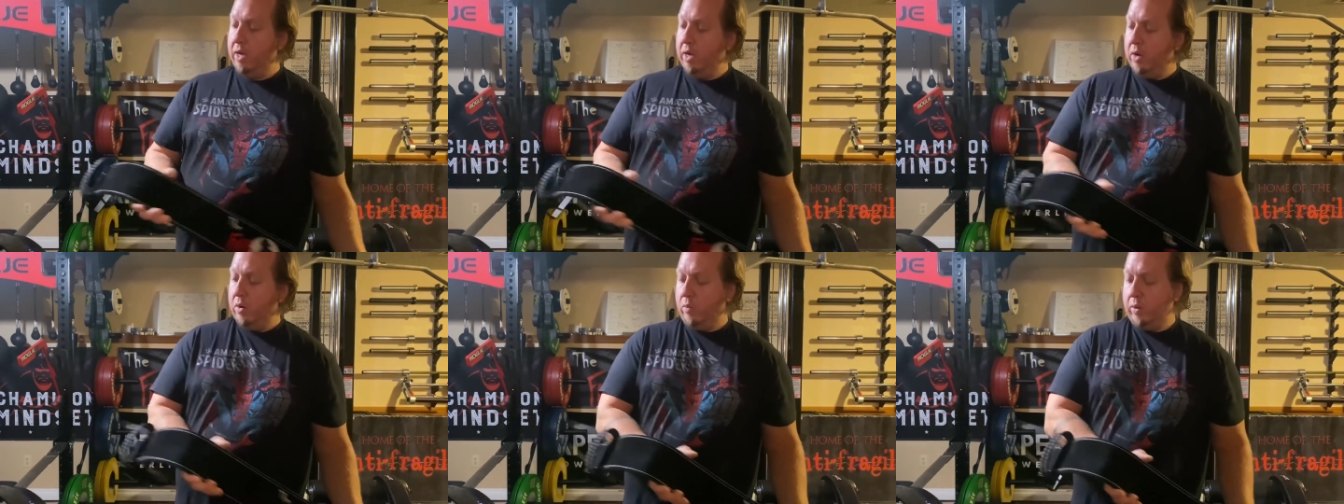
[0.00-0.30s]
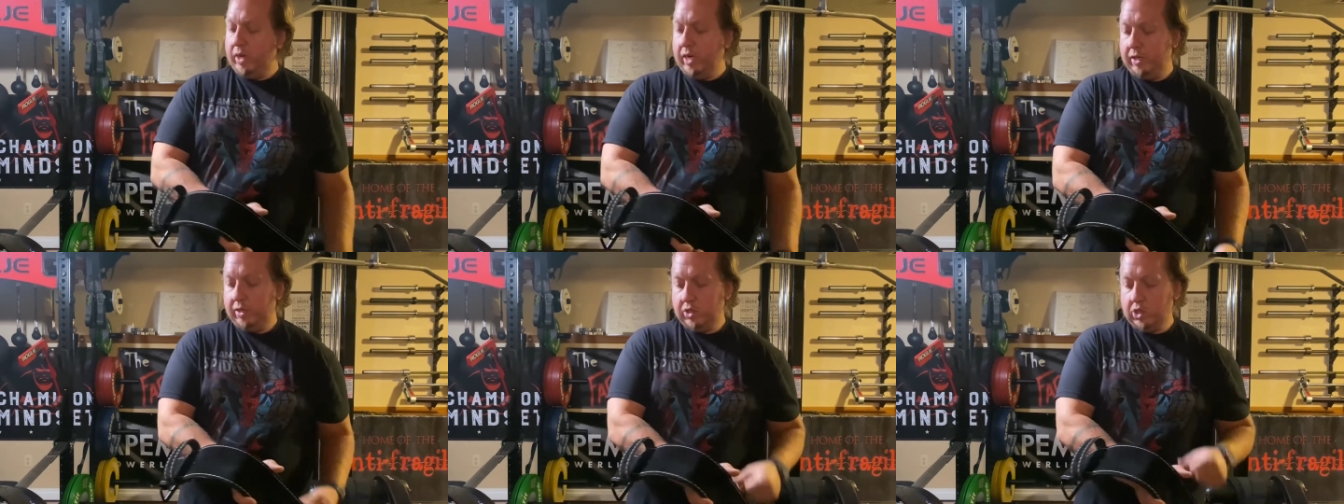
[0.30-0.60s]
We
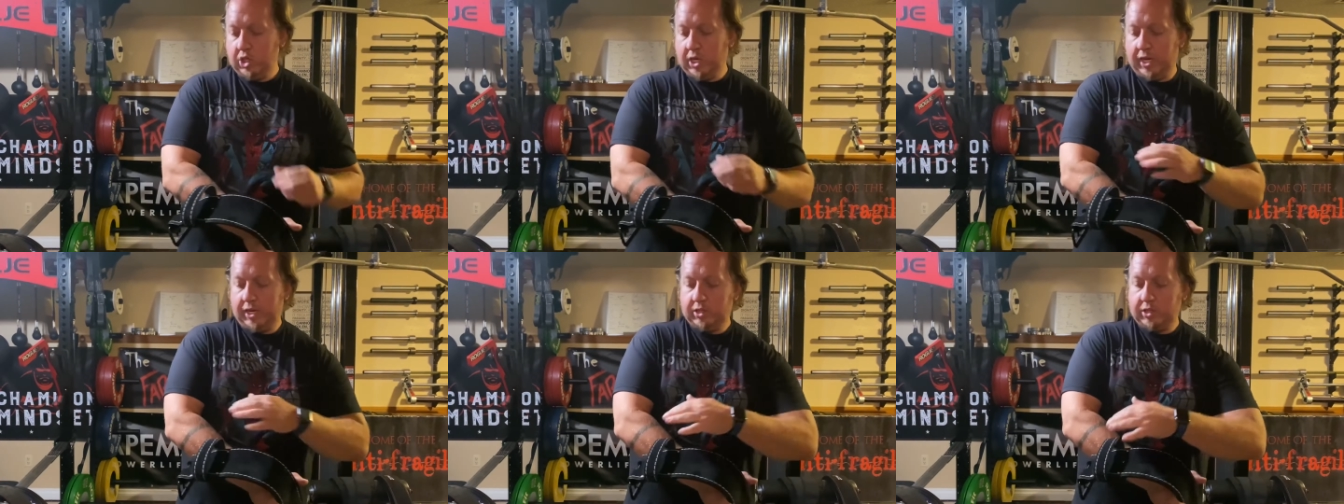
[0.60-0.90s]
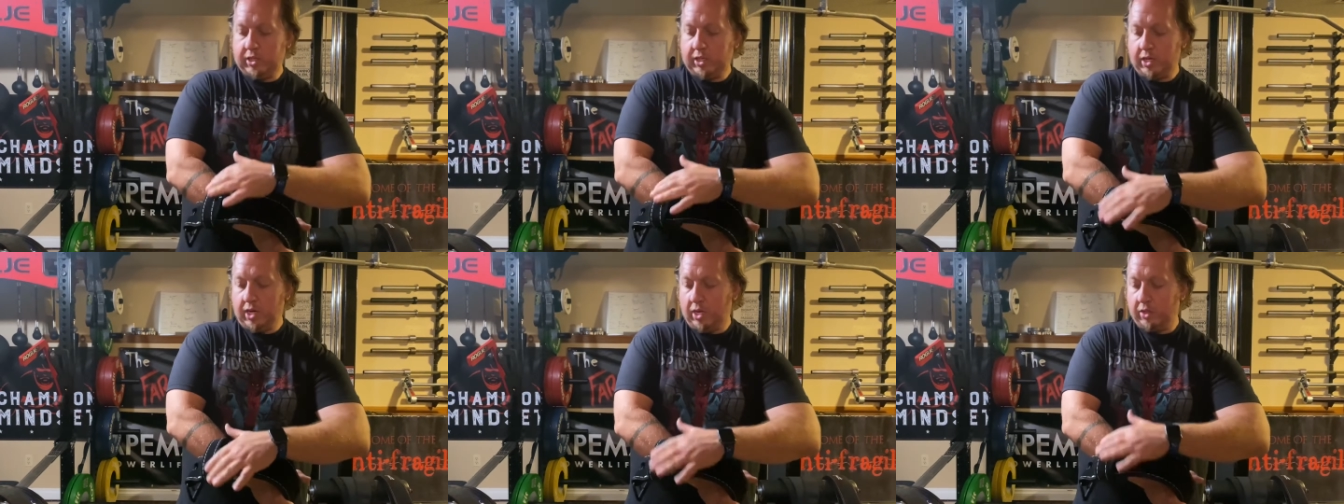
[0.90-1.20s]
didn't change
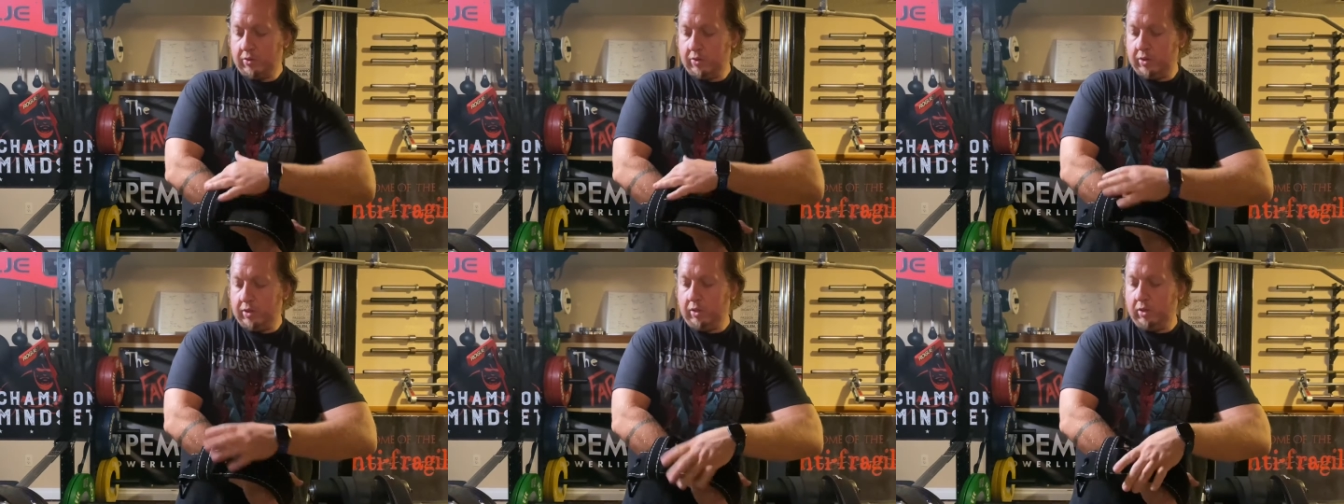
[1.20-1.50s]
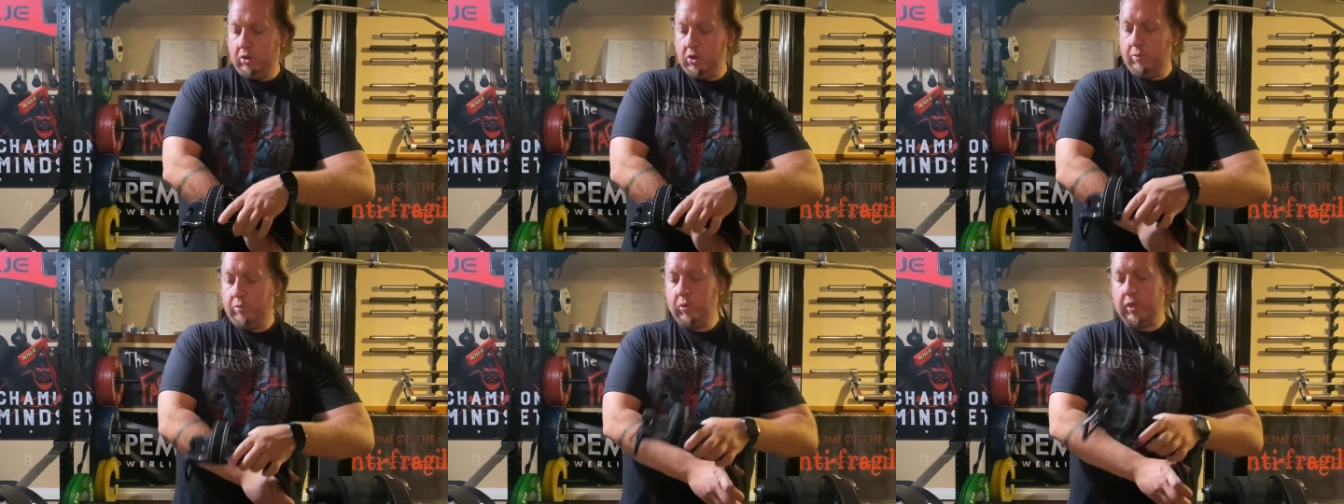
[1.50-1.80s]
the color of the
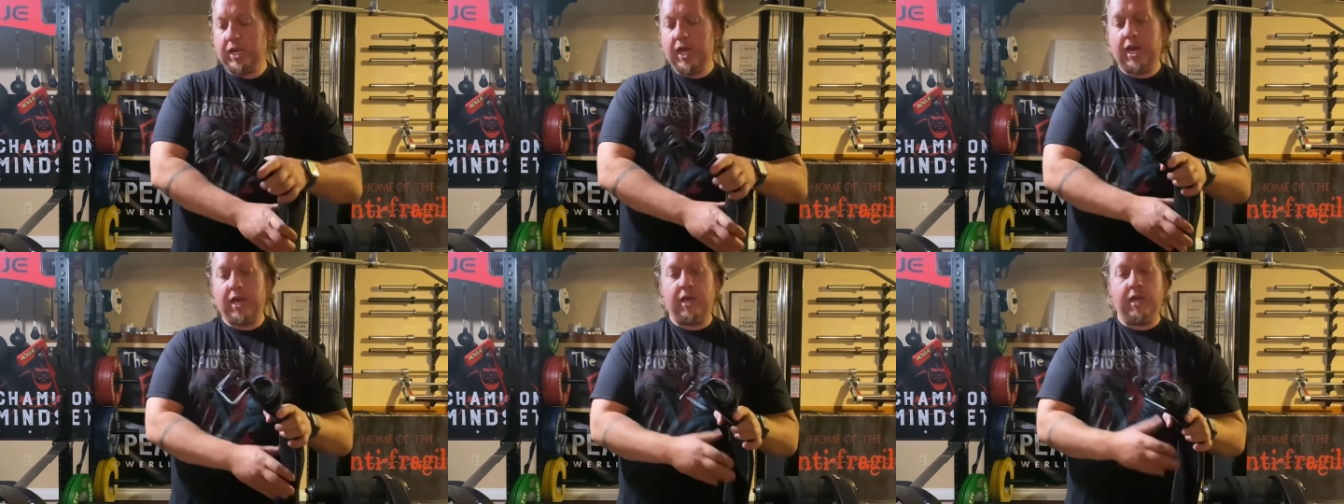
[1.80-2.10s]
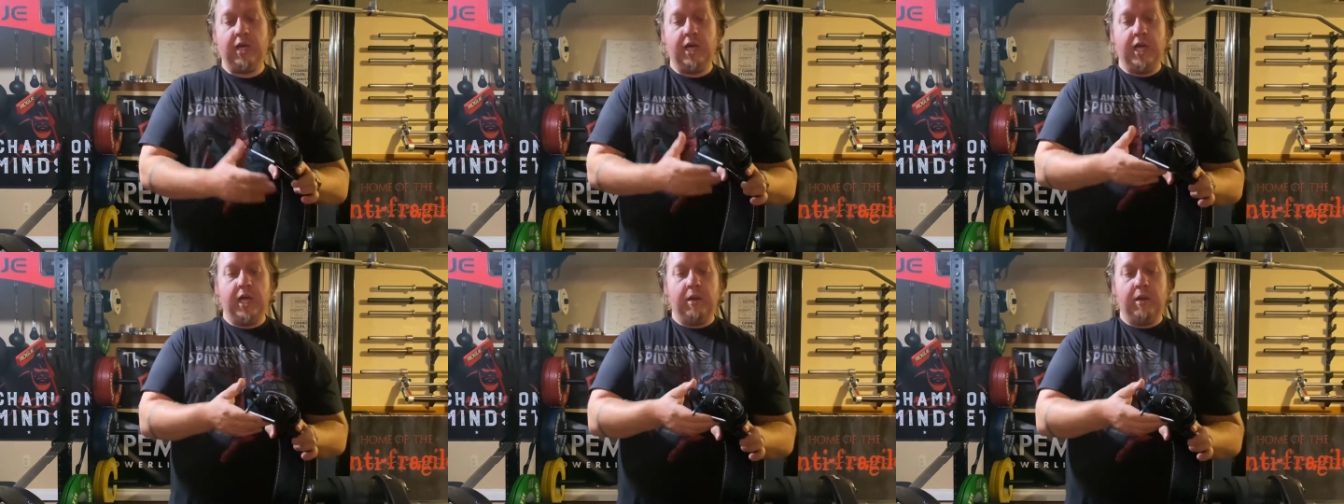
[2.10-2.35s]
loop. We kind of